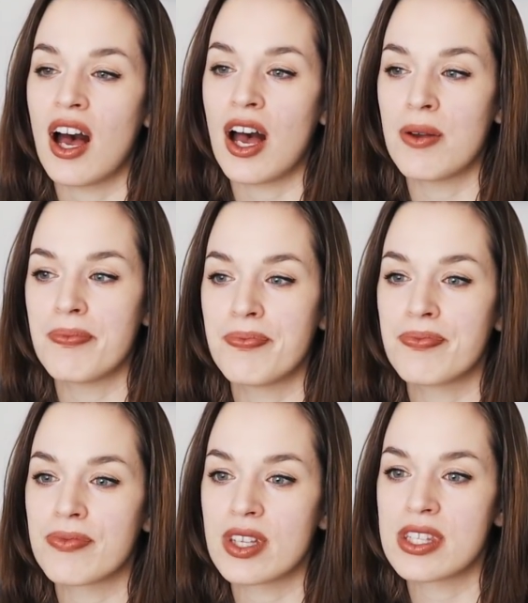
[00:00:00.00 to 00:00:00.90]

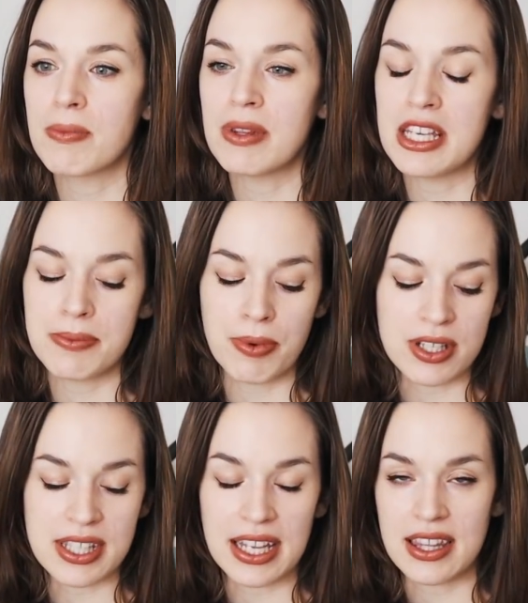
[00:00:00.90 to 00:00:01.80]
some of these
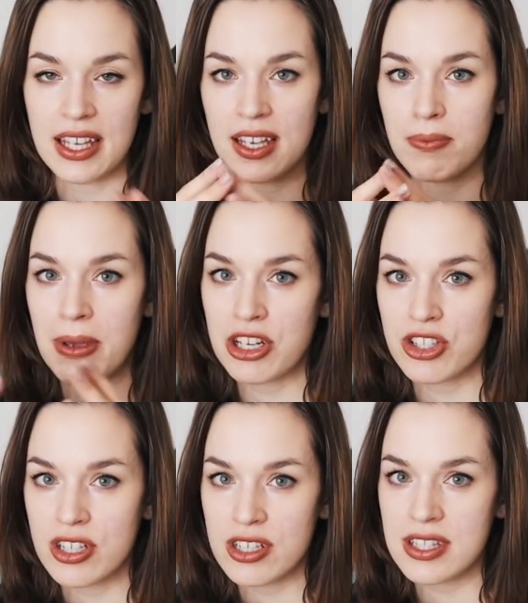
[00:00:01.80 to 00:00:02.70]
books, like the
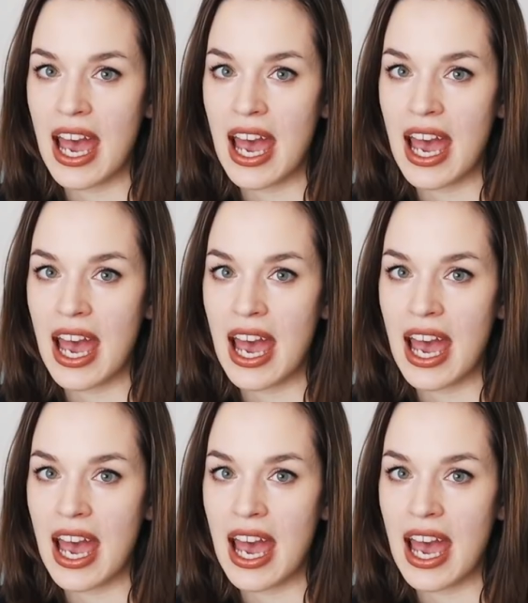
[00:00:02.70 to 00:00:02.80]
pictures,